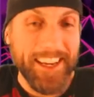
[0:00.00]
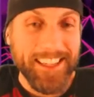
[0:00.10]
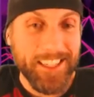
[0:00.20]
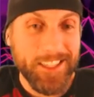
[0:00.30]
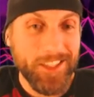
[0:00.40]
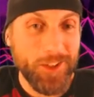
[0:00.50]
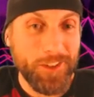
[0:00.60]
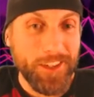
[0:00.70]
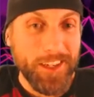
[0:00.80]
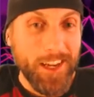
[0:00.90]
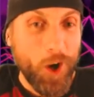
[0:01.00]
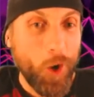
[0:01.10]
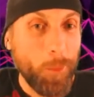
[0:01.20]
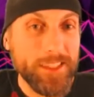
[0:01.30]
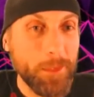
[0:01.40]
This dude
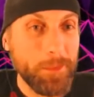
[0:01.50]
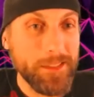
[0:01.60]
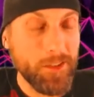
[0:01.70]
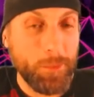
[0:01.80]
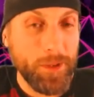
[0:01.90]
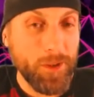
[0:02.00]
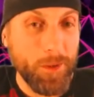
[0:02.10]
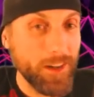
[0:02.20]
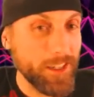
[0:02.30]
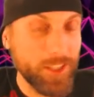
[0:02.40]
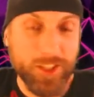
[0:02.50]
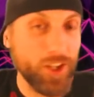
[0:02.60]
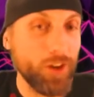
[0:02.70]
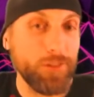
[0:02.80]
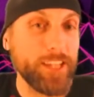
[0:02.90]
opens up his little pill bug and just
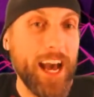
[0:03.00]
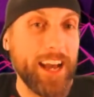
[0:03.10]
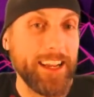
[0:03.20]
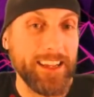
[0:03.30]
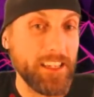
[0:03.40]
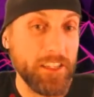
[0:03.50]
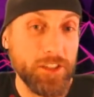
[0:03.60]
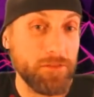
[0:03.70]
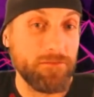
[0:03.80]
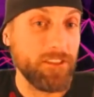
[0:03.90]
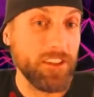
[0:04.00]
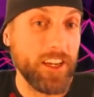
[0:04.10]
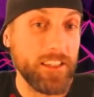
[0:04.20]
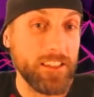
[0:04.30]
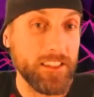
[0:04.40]
goes at it, doesn't
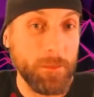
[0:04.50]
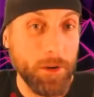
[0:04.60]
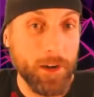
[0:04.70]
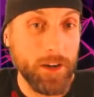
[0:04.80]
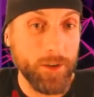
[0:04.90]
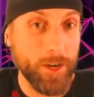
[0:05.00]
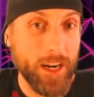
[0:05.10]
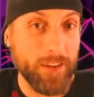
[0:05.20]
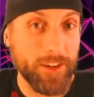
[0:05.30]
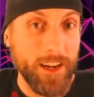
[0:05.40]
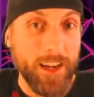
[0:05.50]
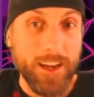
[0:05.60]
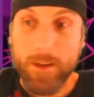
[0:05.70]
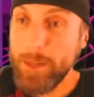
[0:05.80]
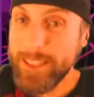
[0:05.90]
realize it's a bug or whatever.
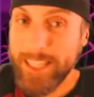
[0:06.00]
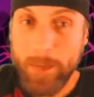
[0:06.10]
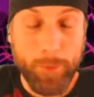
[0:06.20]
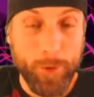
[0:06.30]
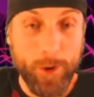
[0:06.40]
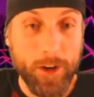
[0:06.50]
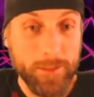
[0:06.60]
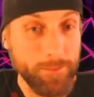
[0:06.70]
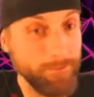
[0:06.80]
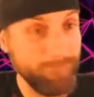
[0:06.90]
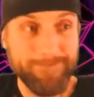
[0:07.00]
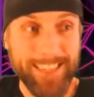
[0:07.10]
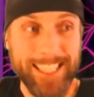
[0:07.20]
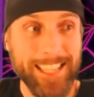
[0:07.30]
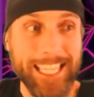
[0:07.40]
But the emperor
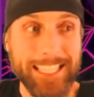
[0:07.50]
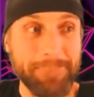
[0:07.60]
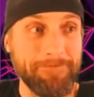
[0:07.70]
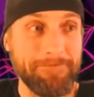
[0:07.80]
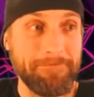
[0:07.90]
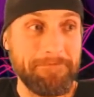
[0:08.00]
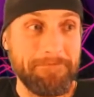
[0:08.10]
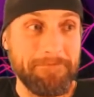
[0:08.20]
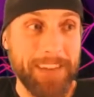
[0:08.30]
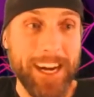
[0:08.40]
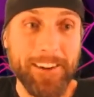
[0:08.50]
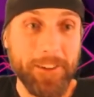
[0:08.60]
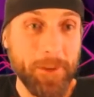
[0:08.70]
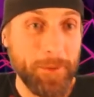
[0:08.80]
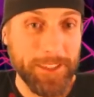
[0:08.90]
is like, hmm, I don't
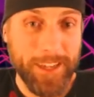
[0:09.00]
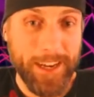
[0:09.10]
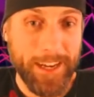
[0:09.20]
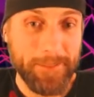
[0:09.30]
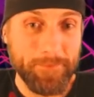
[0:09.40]
know about that.